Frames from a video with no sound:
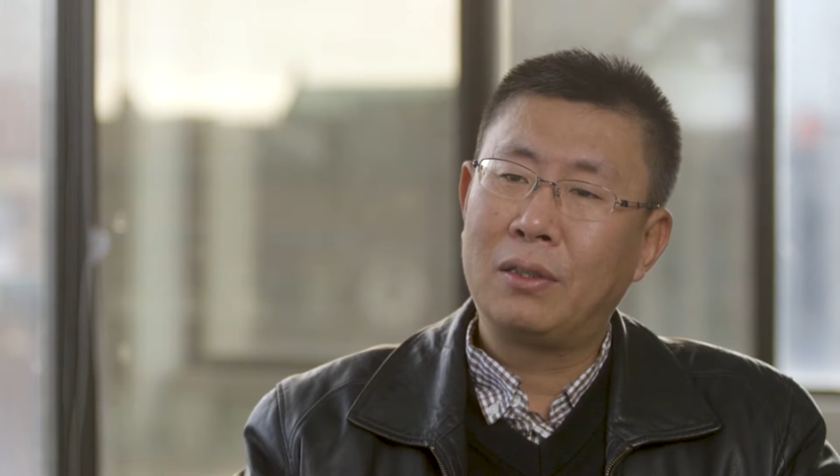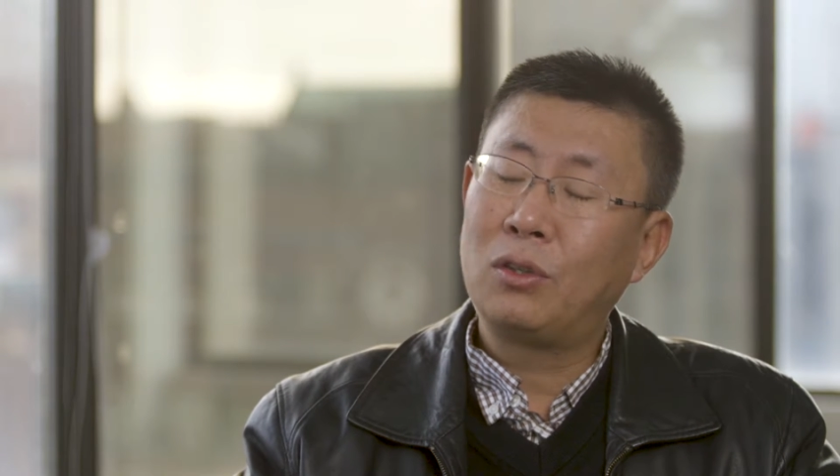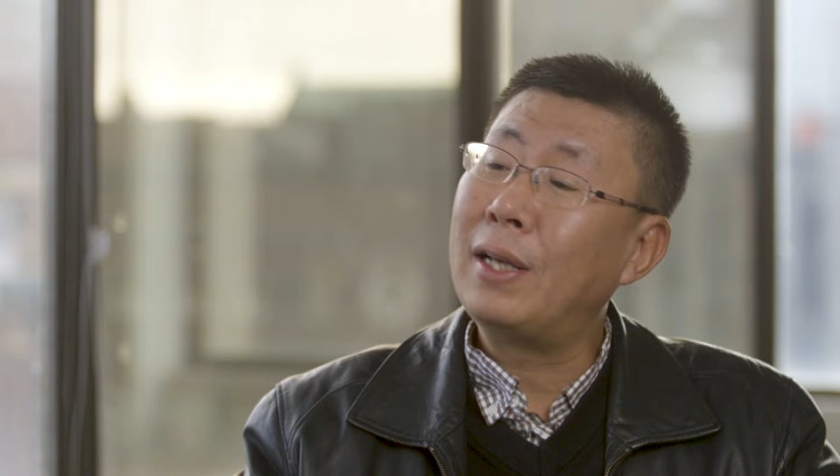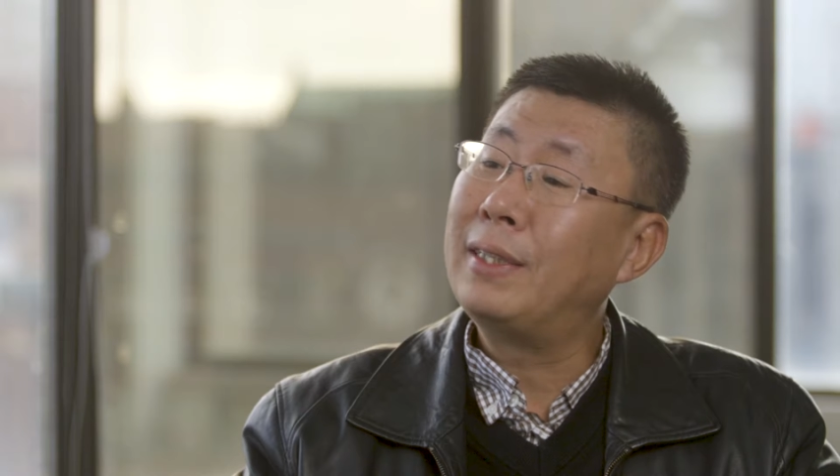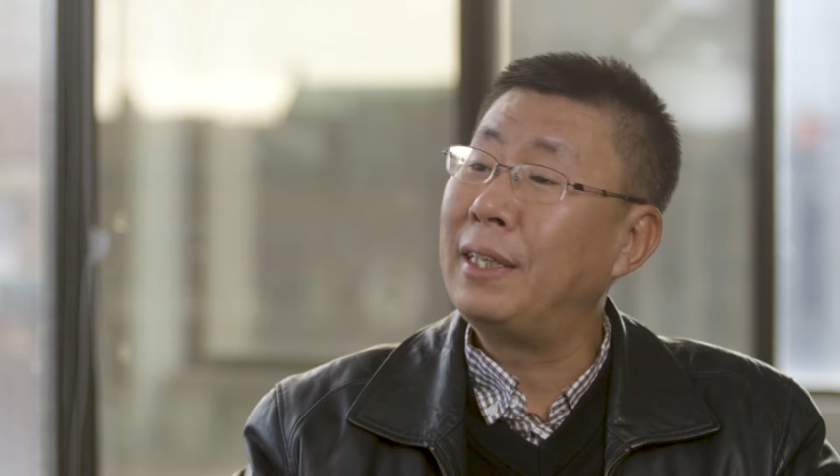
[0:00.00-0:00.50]

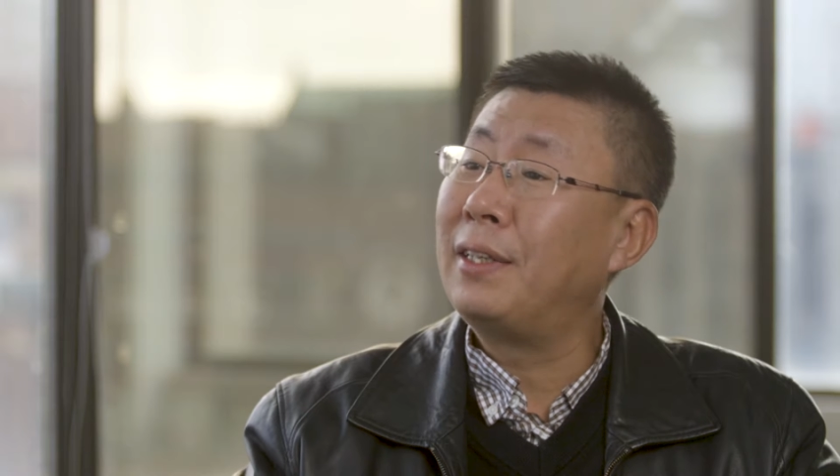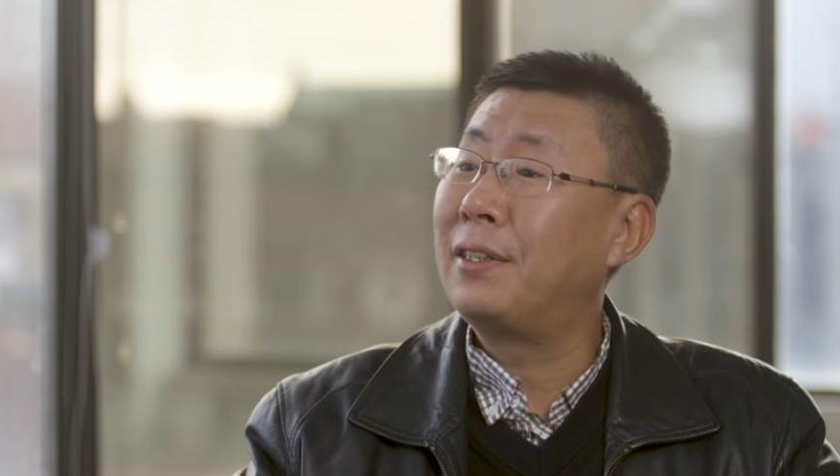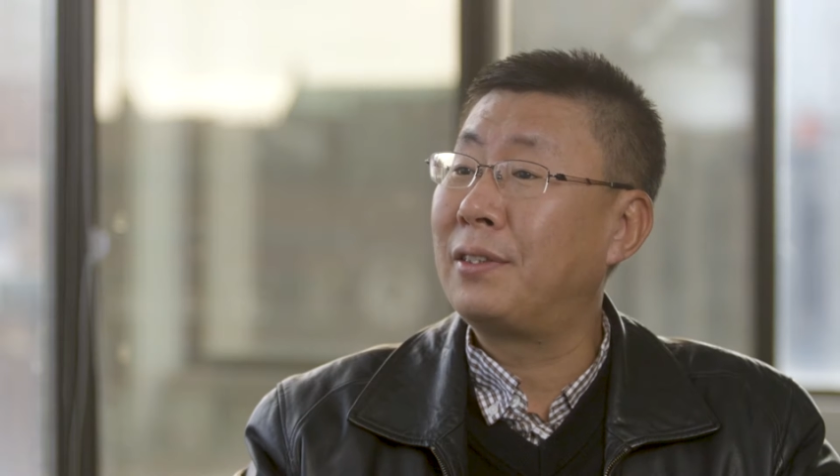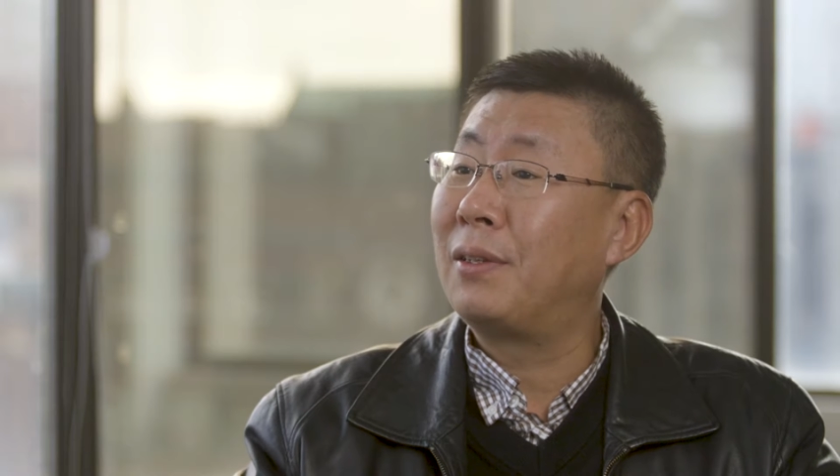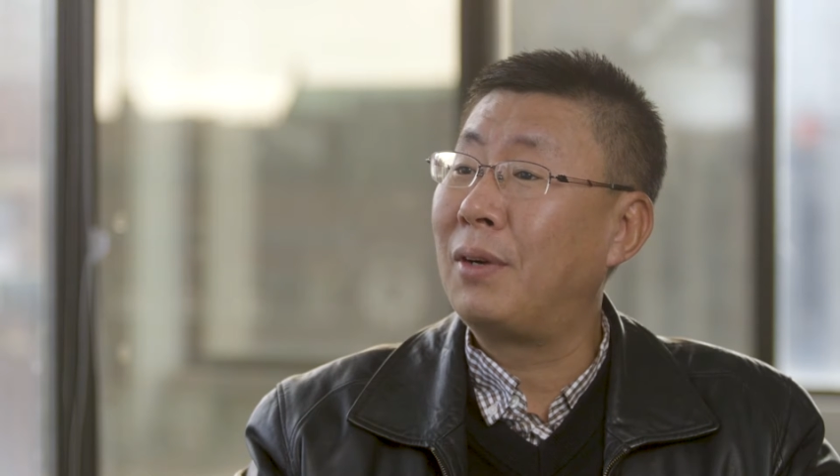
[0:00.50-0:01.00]
20
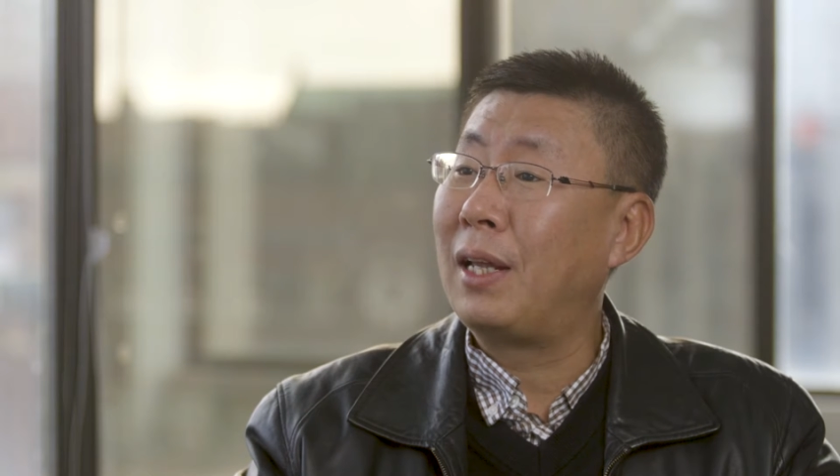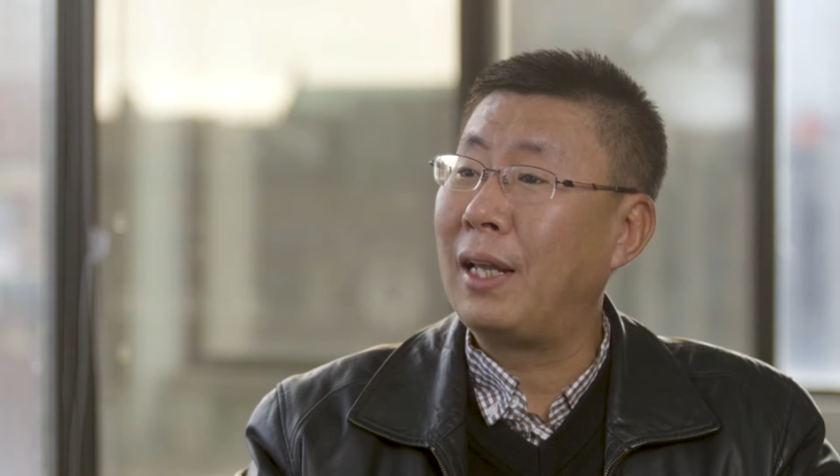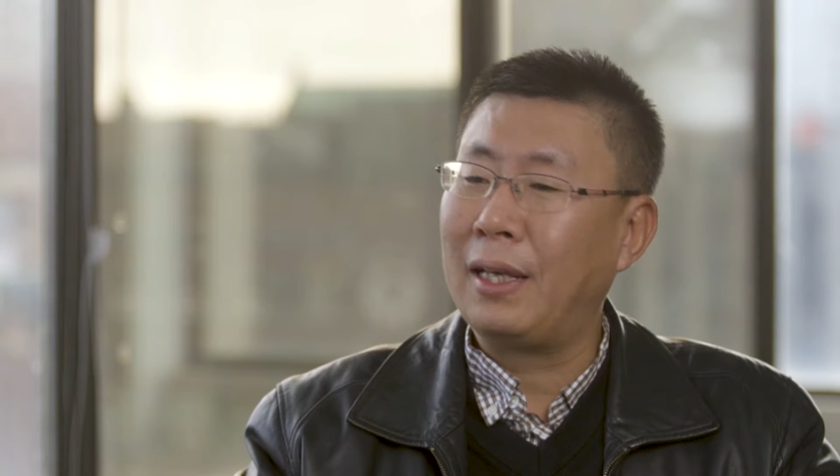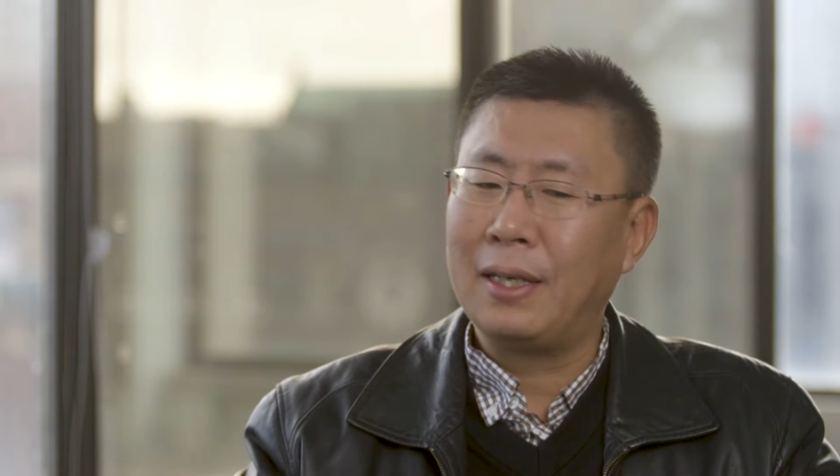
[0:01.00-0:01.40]
years already.